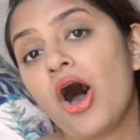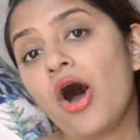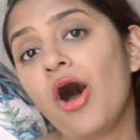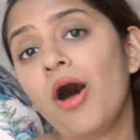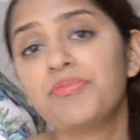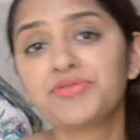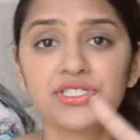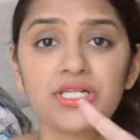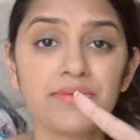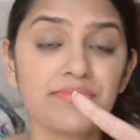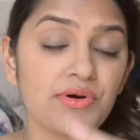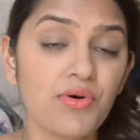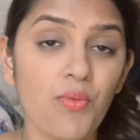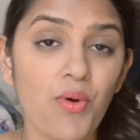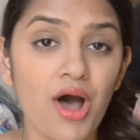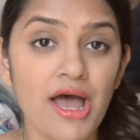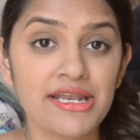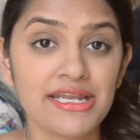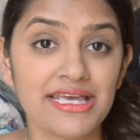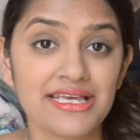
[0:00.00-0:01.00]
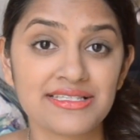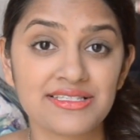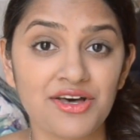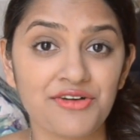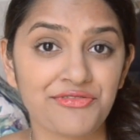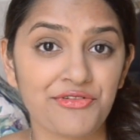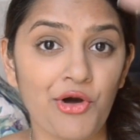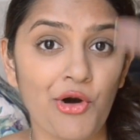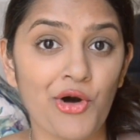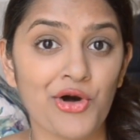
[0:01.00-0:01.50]
Option number 1 is
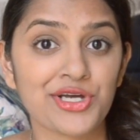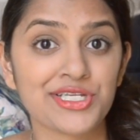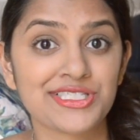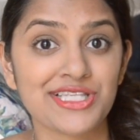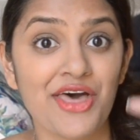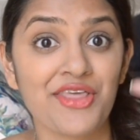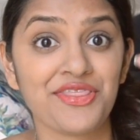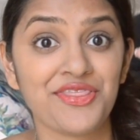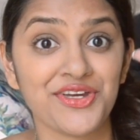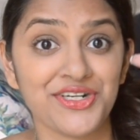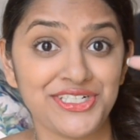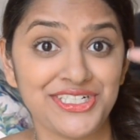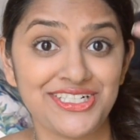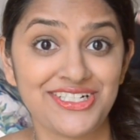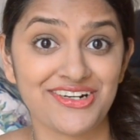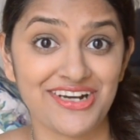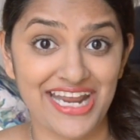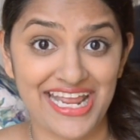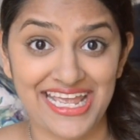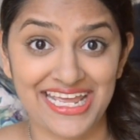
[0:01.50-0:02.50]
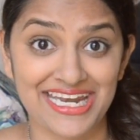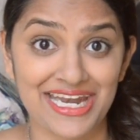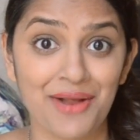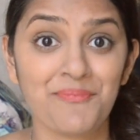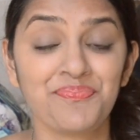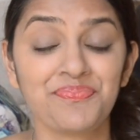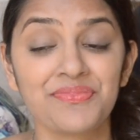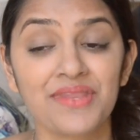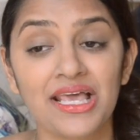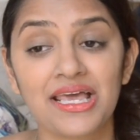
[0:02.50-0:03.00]
of course the train.
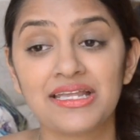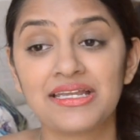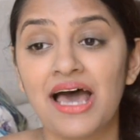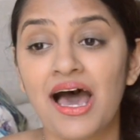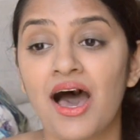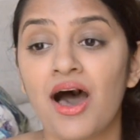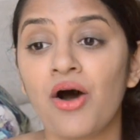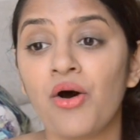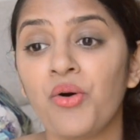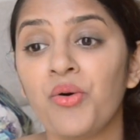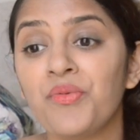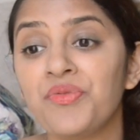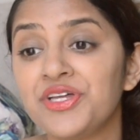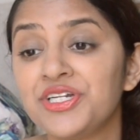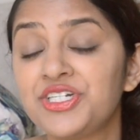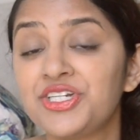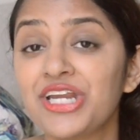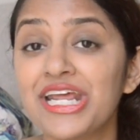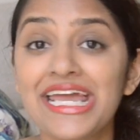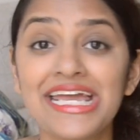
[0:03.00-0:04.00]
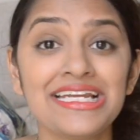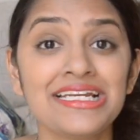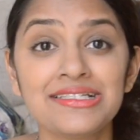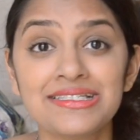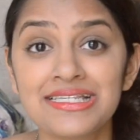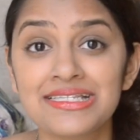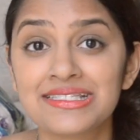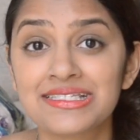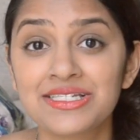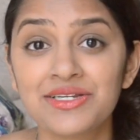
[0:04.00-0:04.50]
Now the train
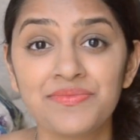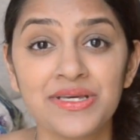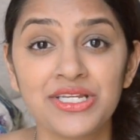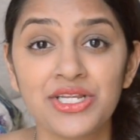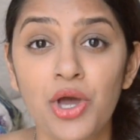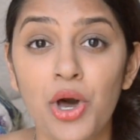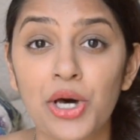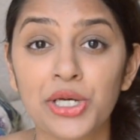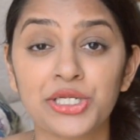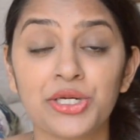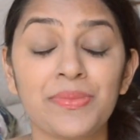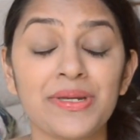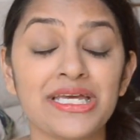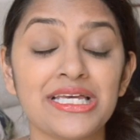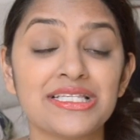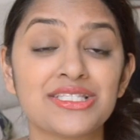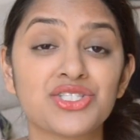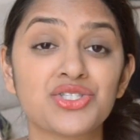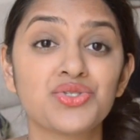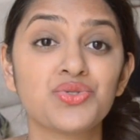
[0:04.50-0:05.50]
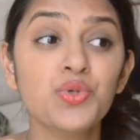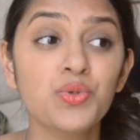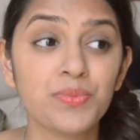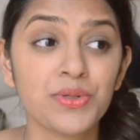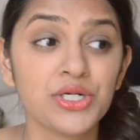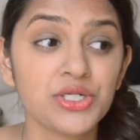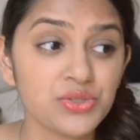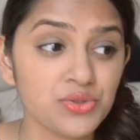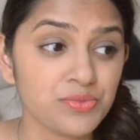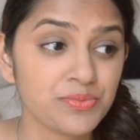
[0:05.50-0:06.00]
system in Europe is
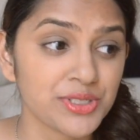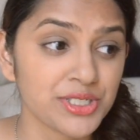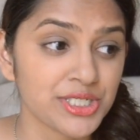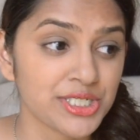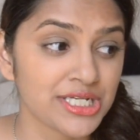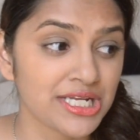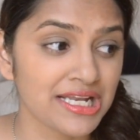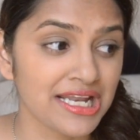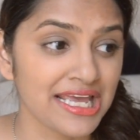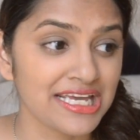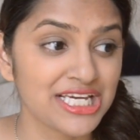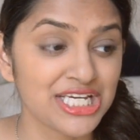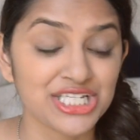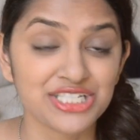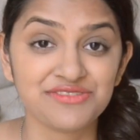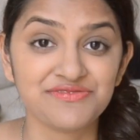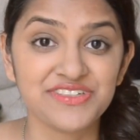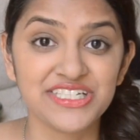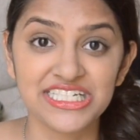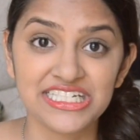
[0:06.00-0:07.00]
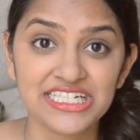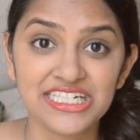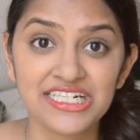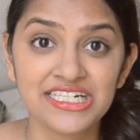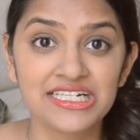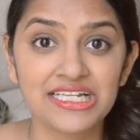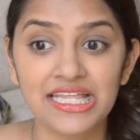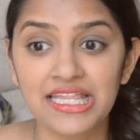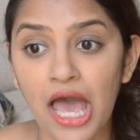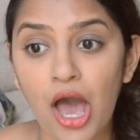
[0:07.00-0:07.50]
super duper like
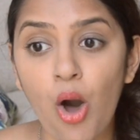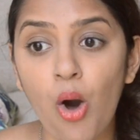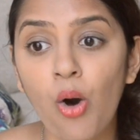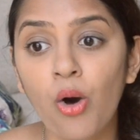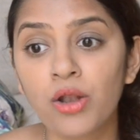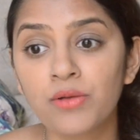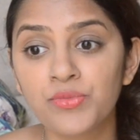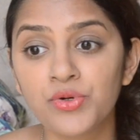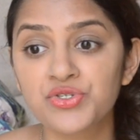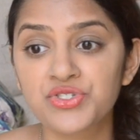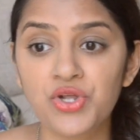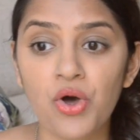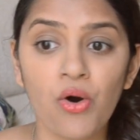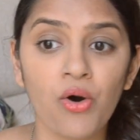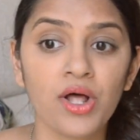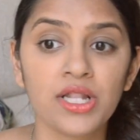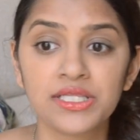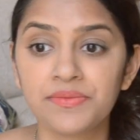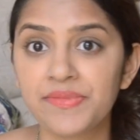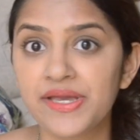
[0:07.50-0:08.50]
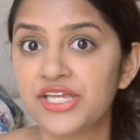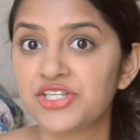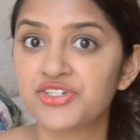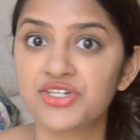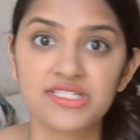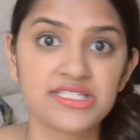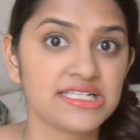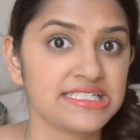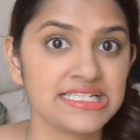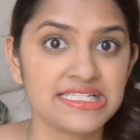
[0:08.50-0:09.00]
convenient. Almost all the major
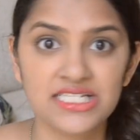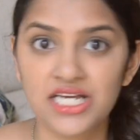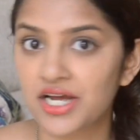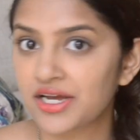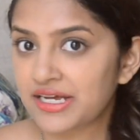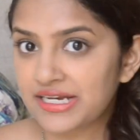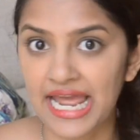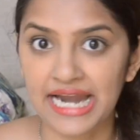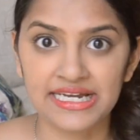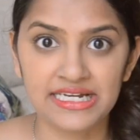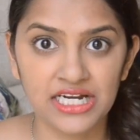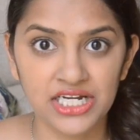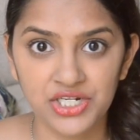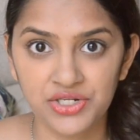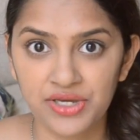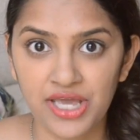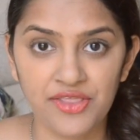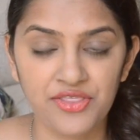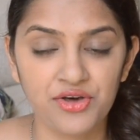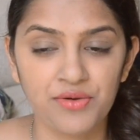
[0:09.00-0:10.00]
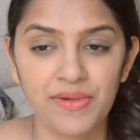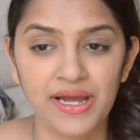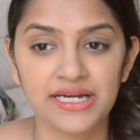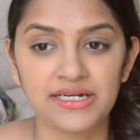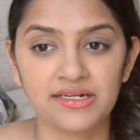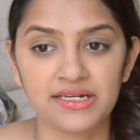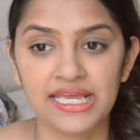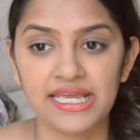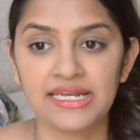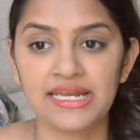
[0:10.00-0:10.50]
cities are connected together by
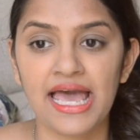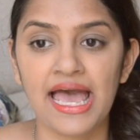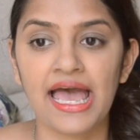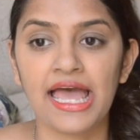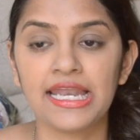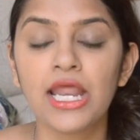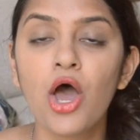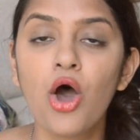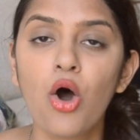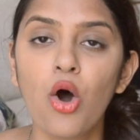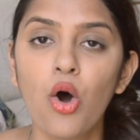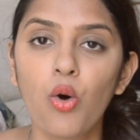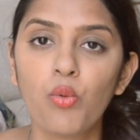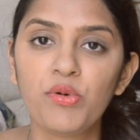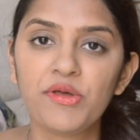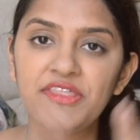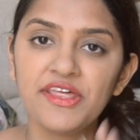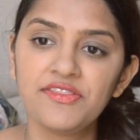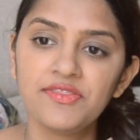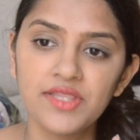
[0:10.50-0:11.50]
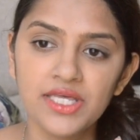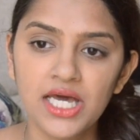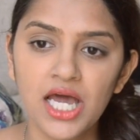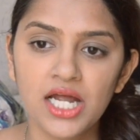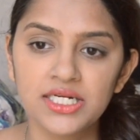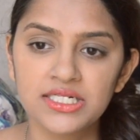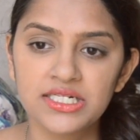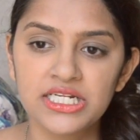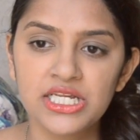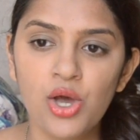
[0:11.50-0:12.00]
train, and within the
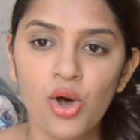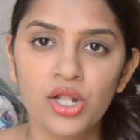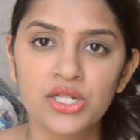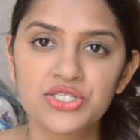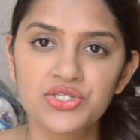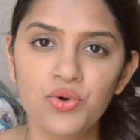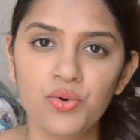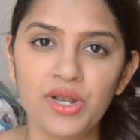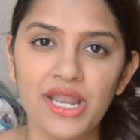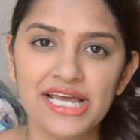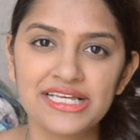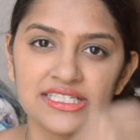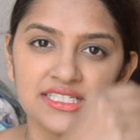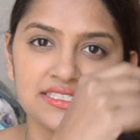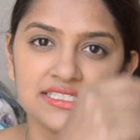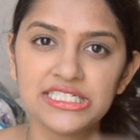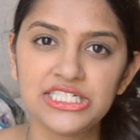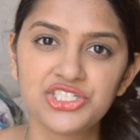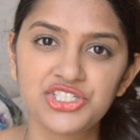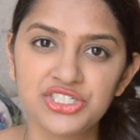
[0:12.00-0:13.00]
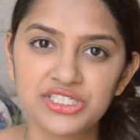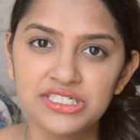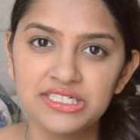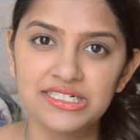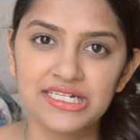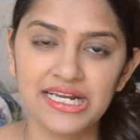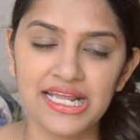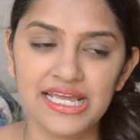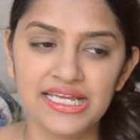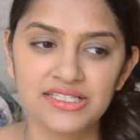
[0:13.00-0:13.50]
country also, like the regional
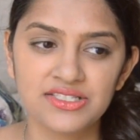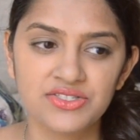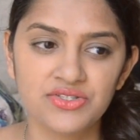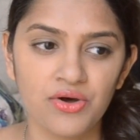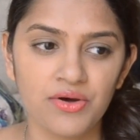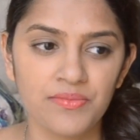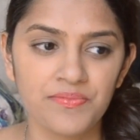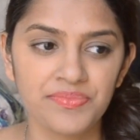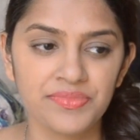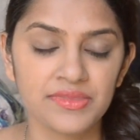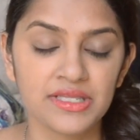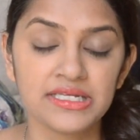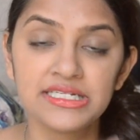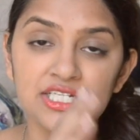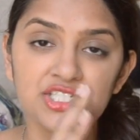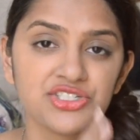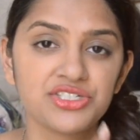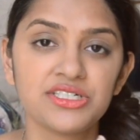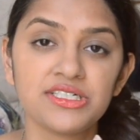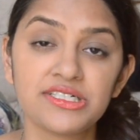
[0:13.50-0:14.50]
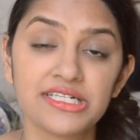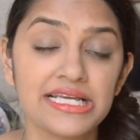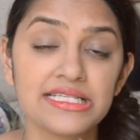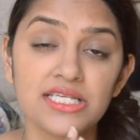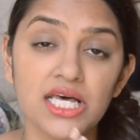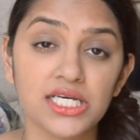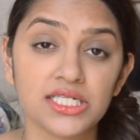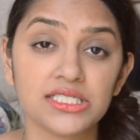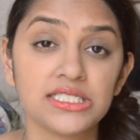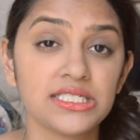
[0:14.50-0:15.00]
trains are
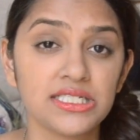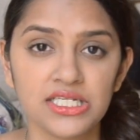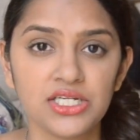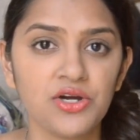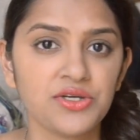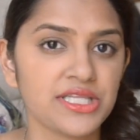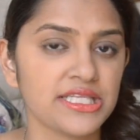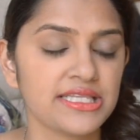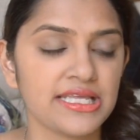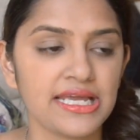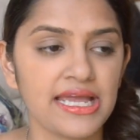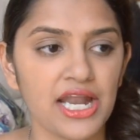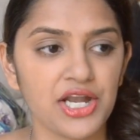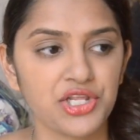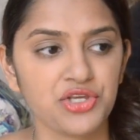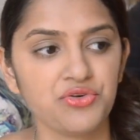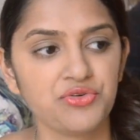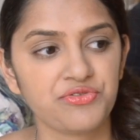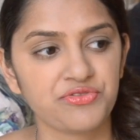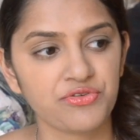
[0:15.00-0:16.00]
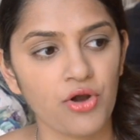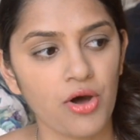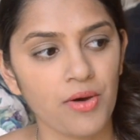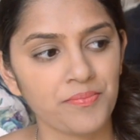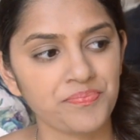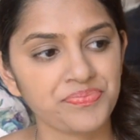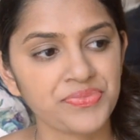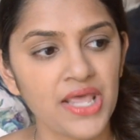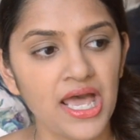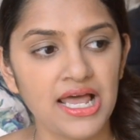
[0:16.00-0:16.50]
really good, that they get you
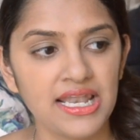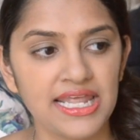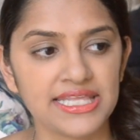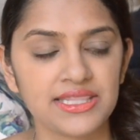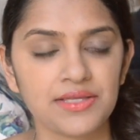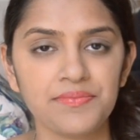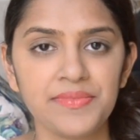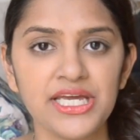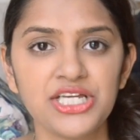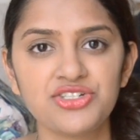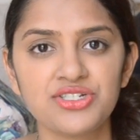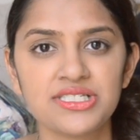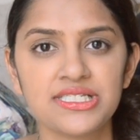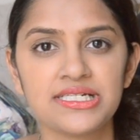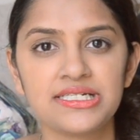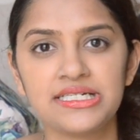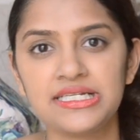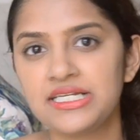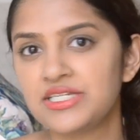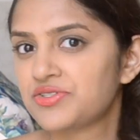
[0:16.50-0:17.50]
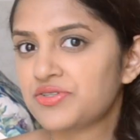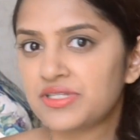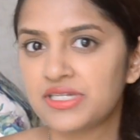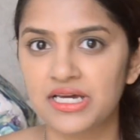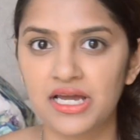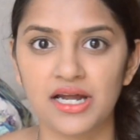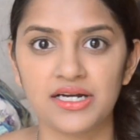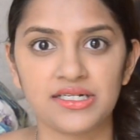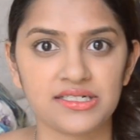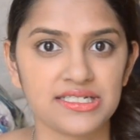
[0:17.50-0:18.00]
from like the major cities to the
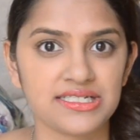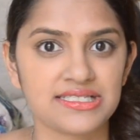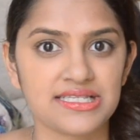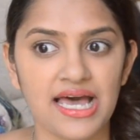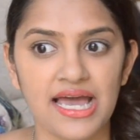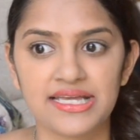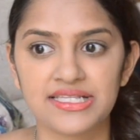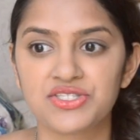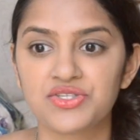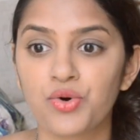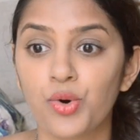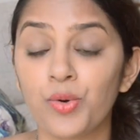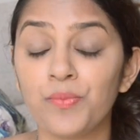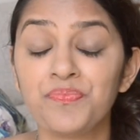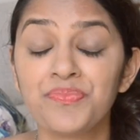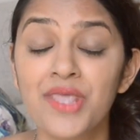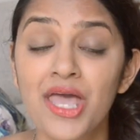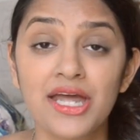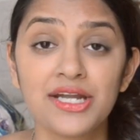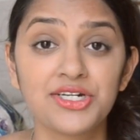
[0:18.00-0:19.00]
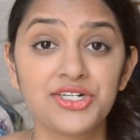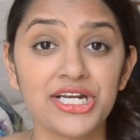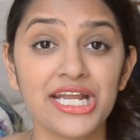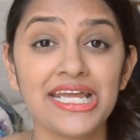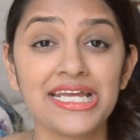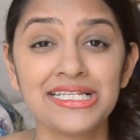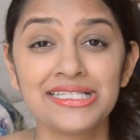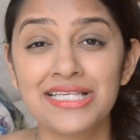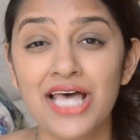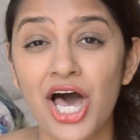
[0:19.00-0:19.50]
countryside. So
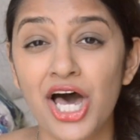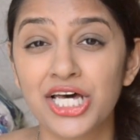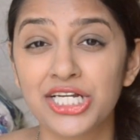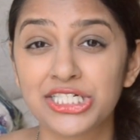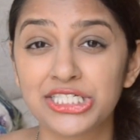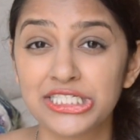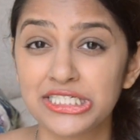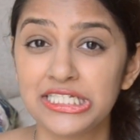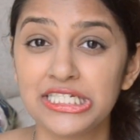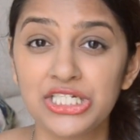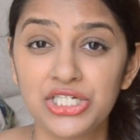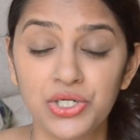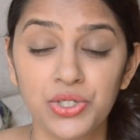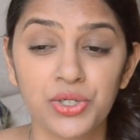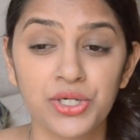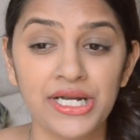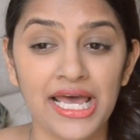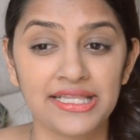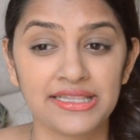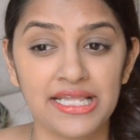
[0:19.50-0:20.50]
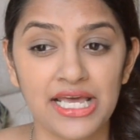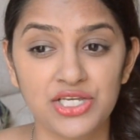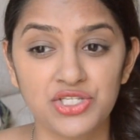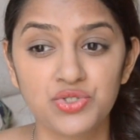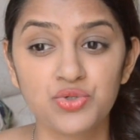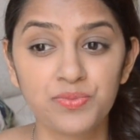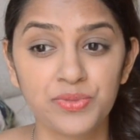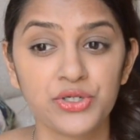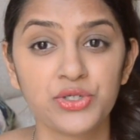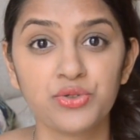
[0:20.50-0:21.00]
trains are really good and they're
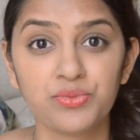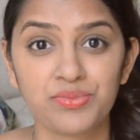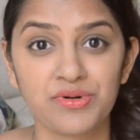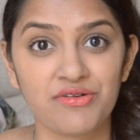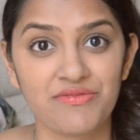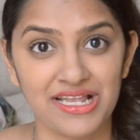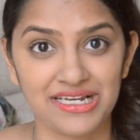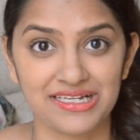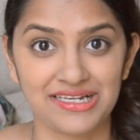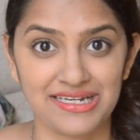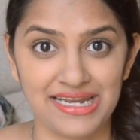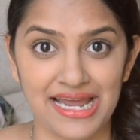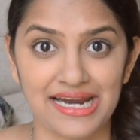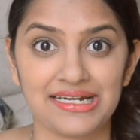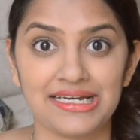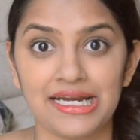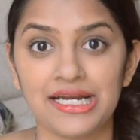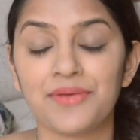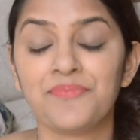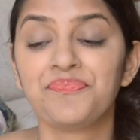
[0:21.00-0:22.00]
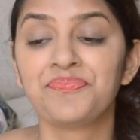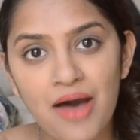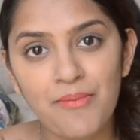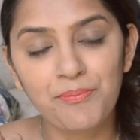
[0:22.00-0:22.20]
super duper well connected.